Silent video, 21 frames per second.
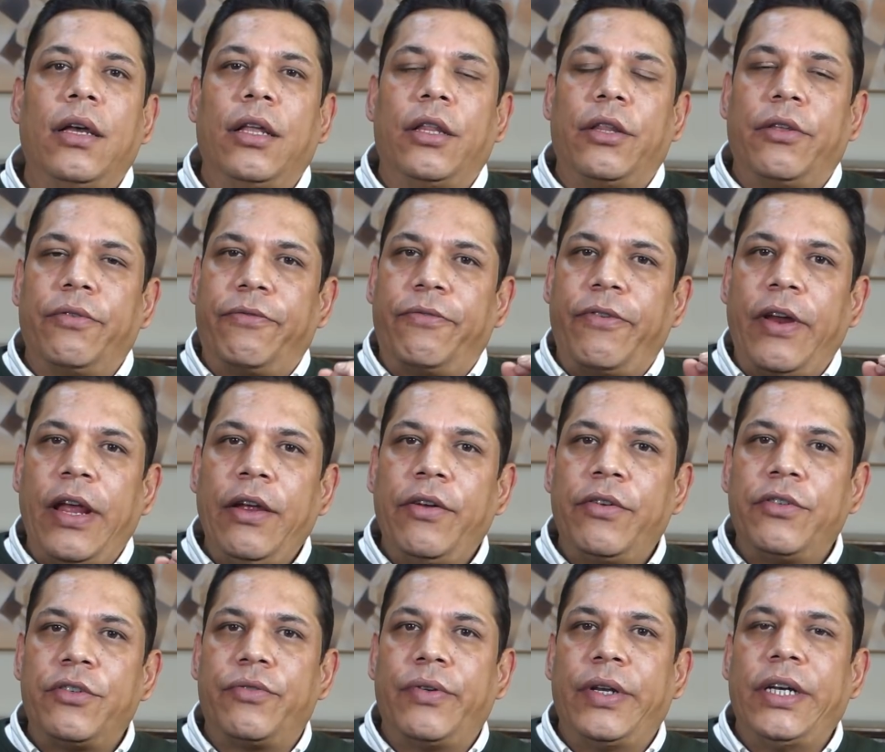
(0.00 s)
The
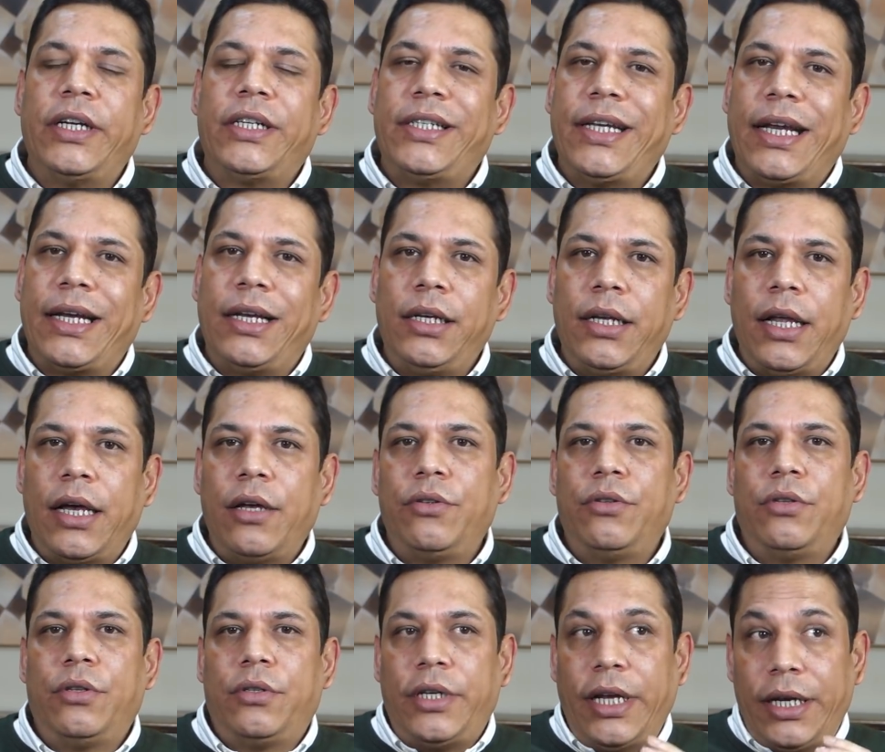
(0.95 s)
fragrance when it settle
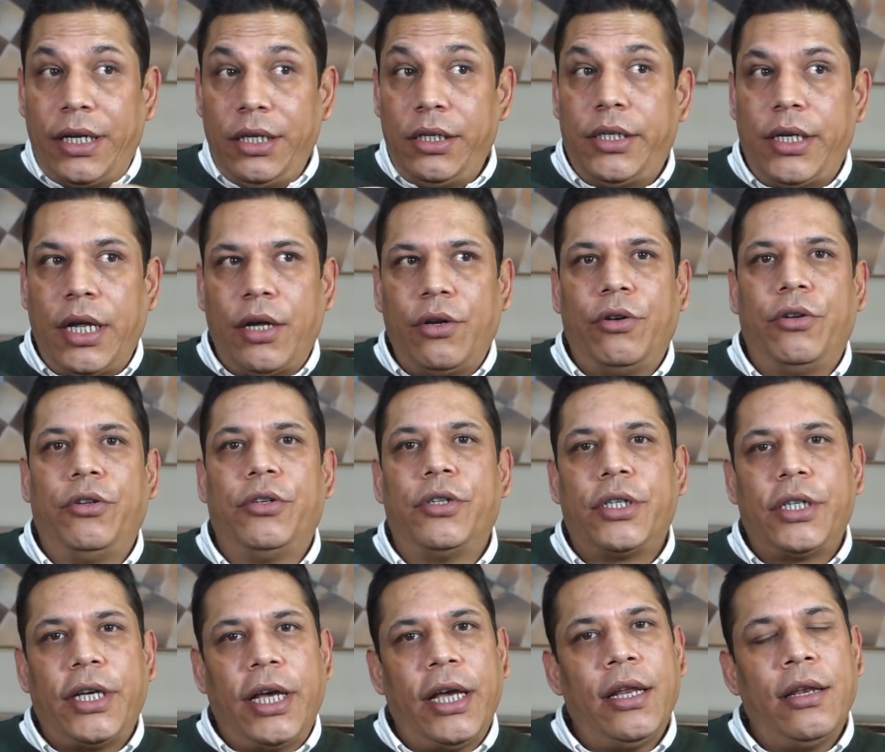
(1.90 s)
down, settles down on your
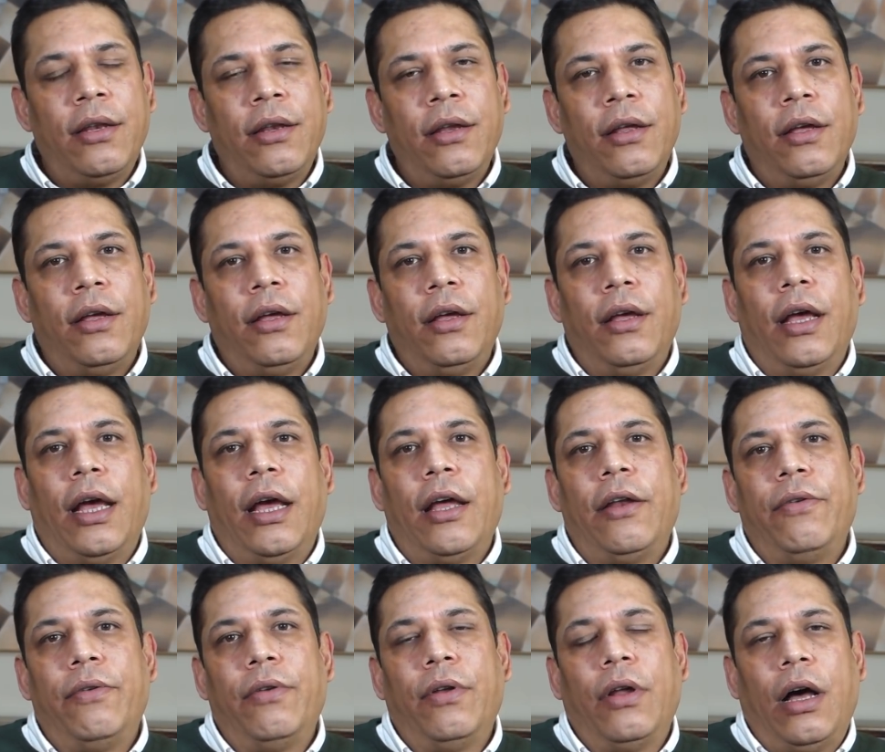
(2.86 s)
skin
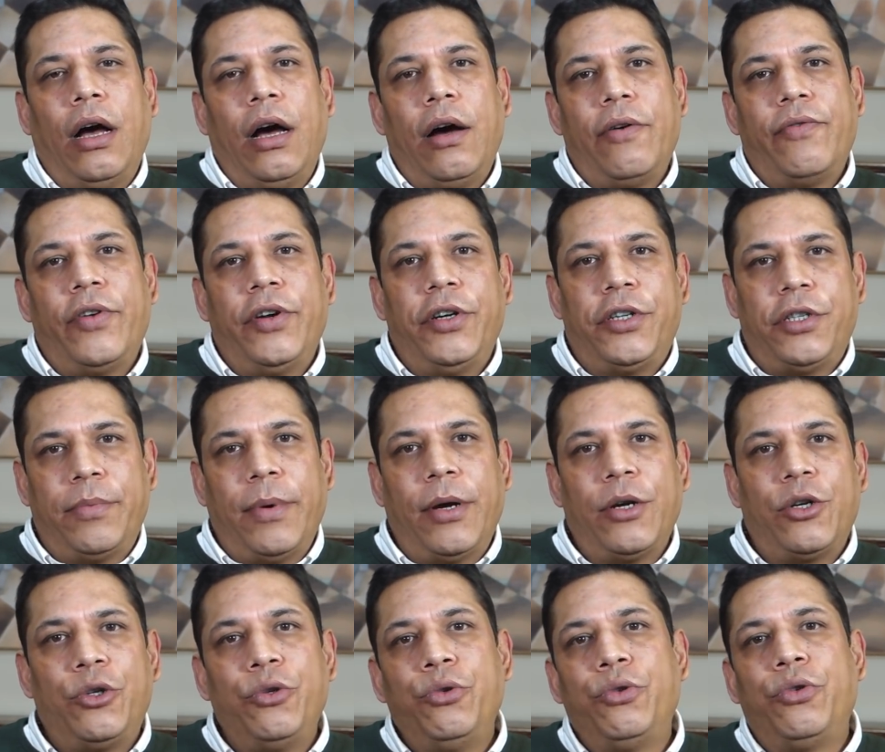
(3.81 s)
and after it's
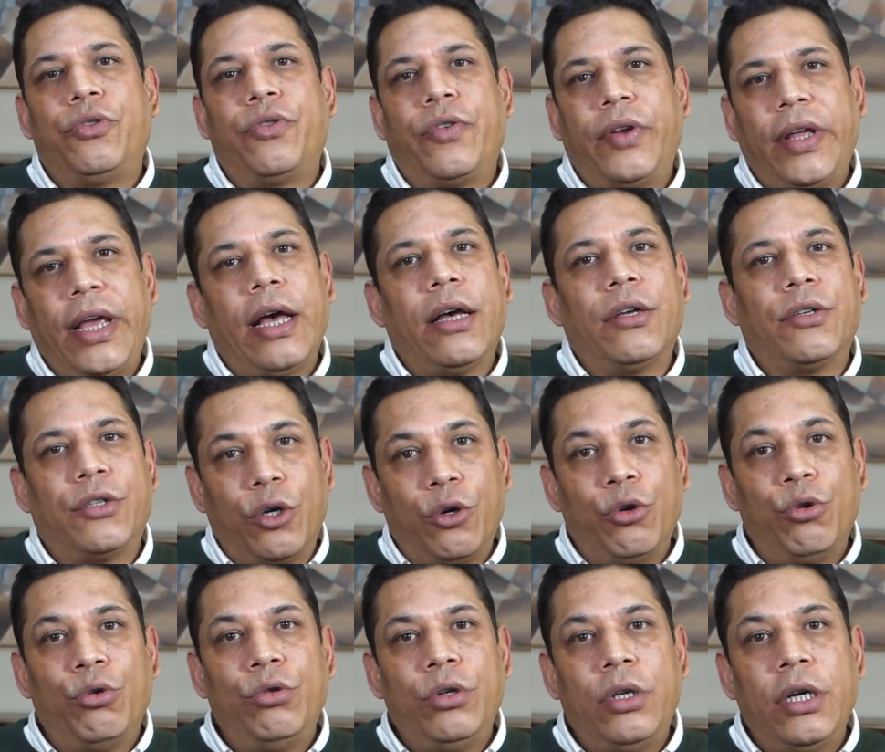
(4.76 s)
about two to three hours
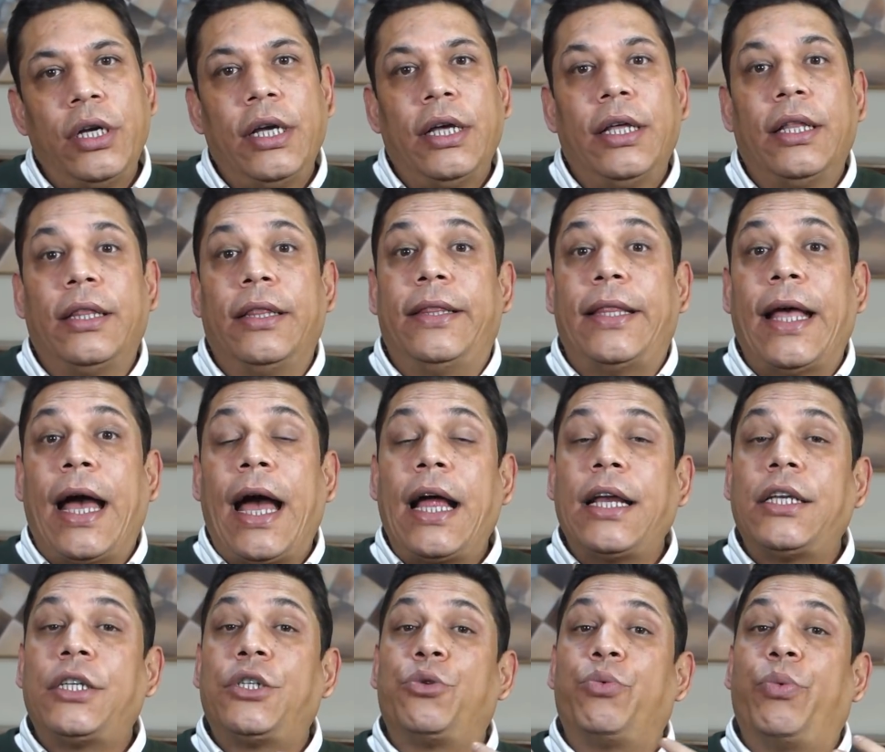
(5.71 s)
old,
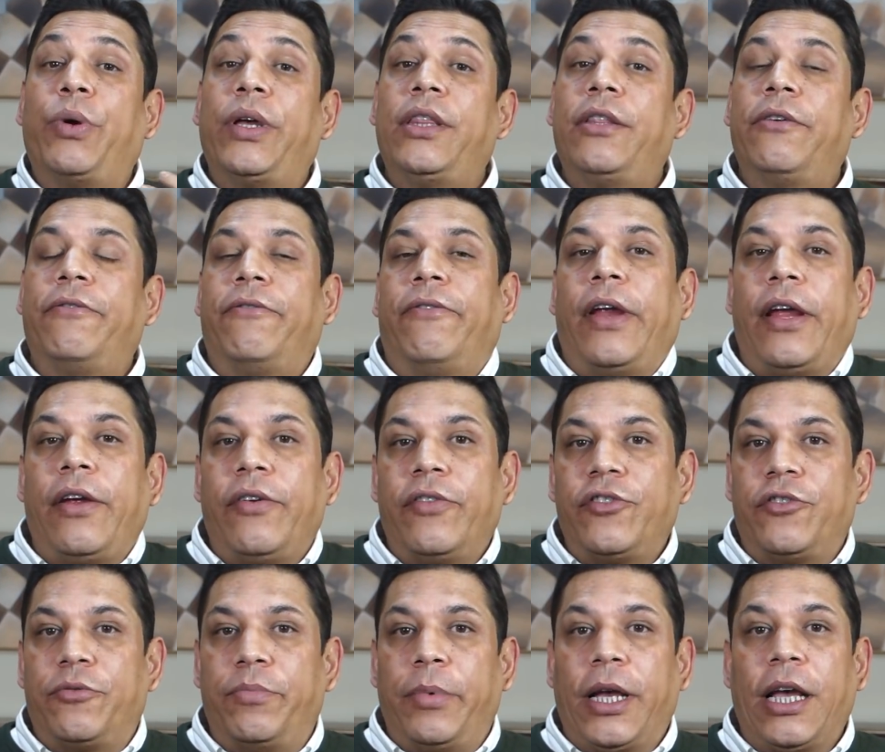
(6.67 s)
that's when the
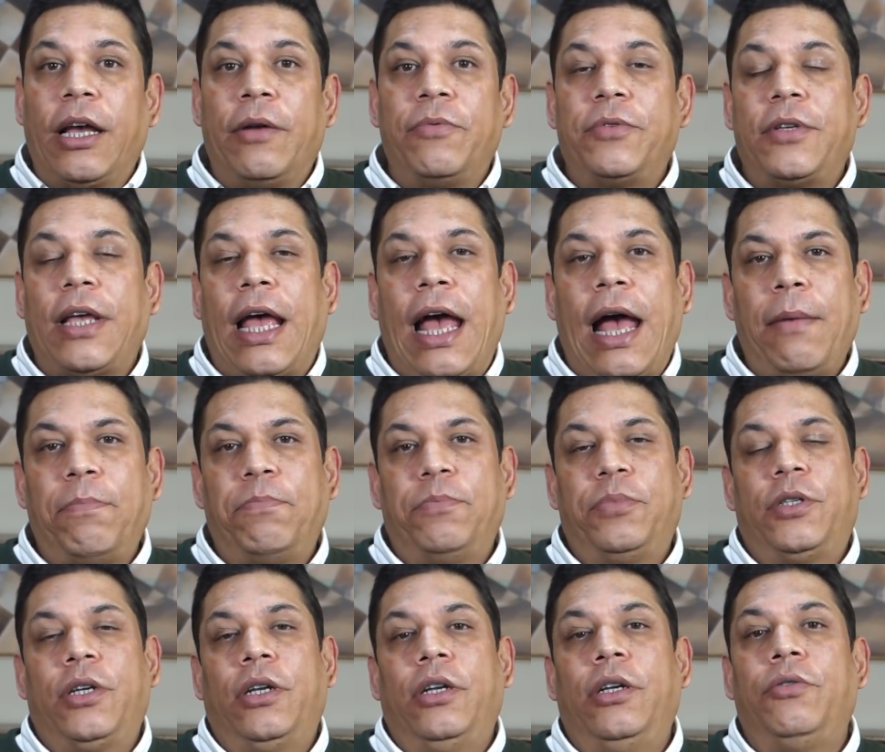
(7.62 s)
fragrance becomes
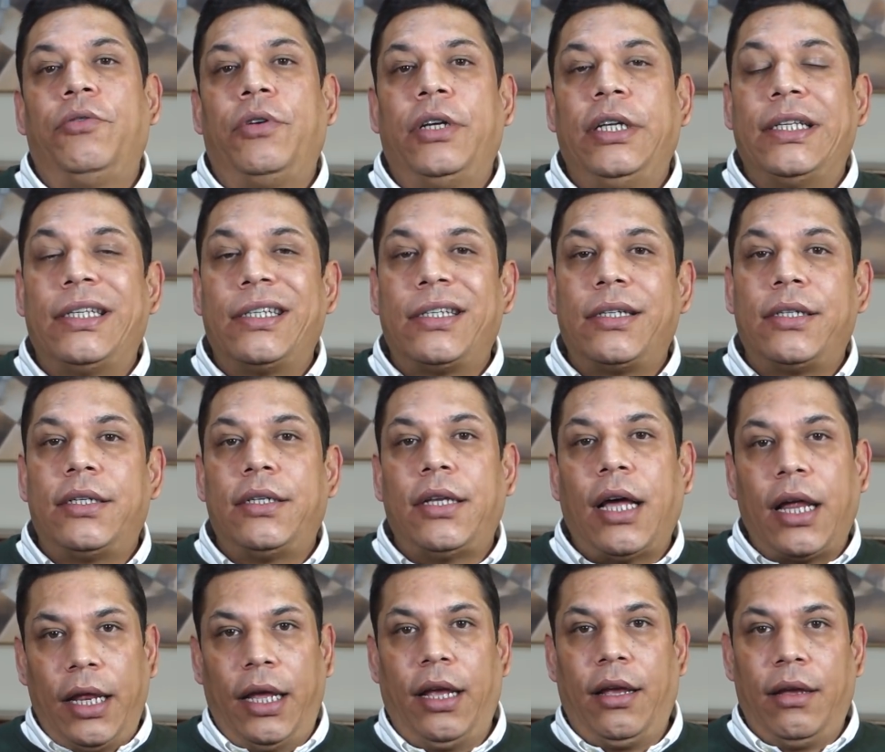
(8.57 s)
absolutely
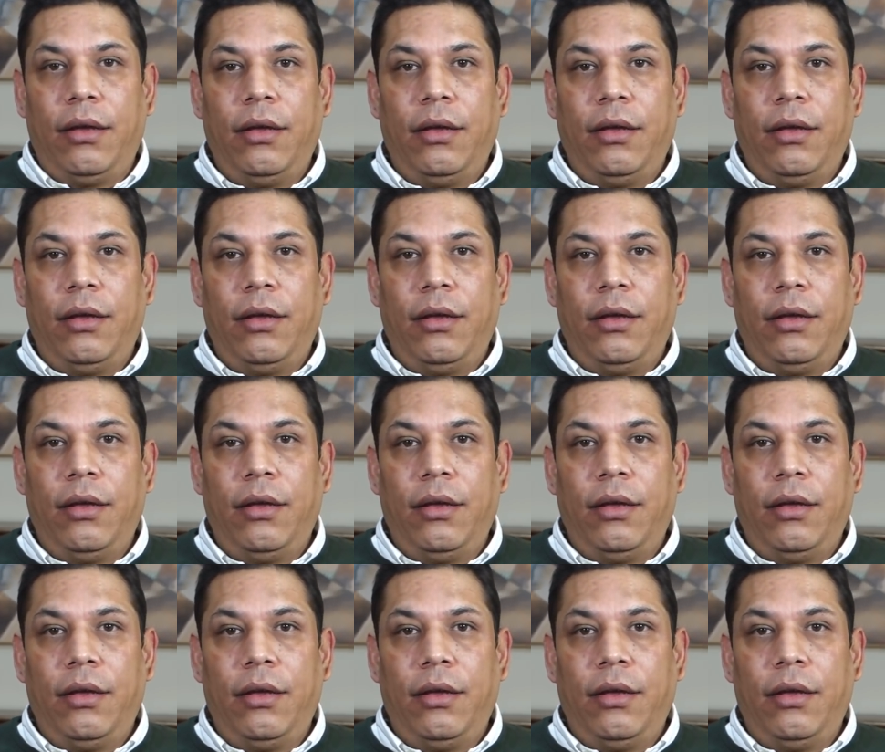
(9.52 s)
stunning.